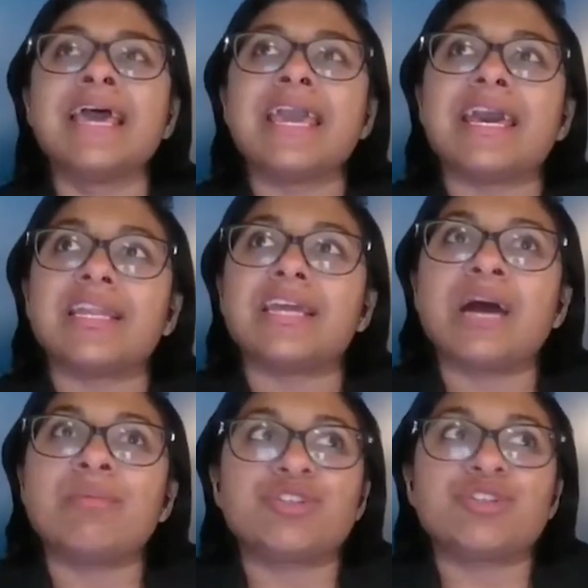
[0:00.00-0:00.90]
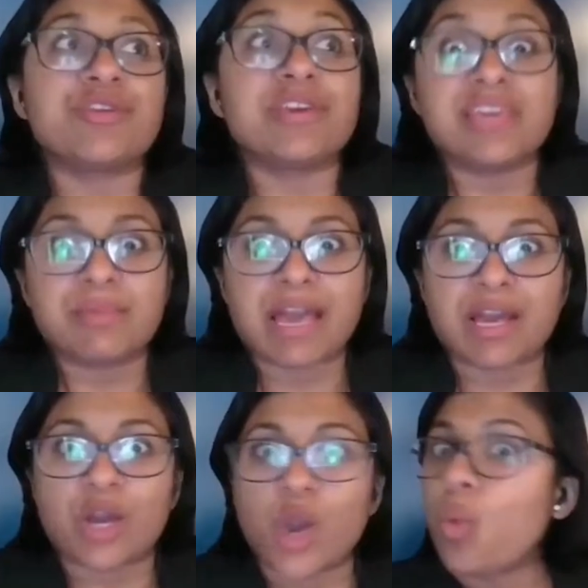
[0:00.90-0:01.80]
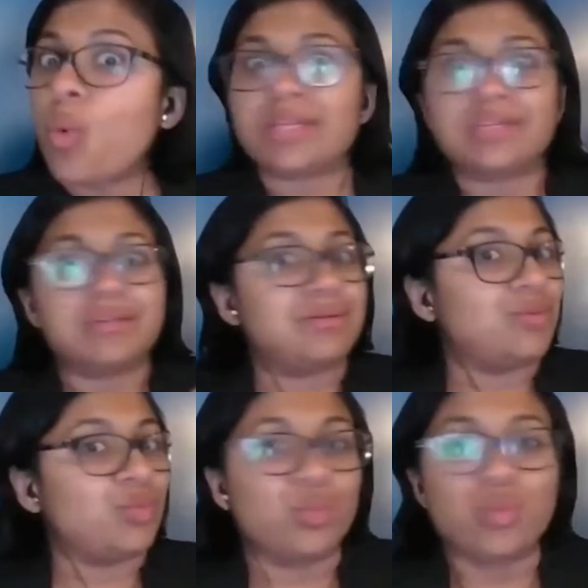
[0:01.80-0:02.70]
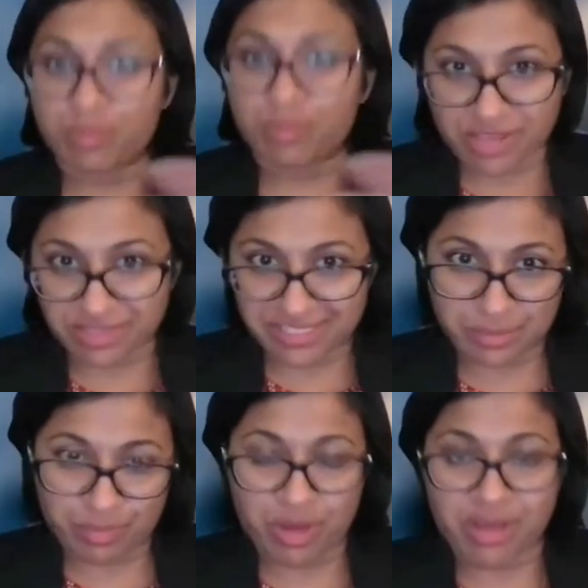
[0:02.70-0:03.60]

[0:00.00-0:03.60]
and how much they're thinking back, what brought this upon,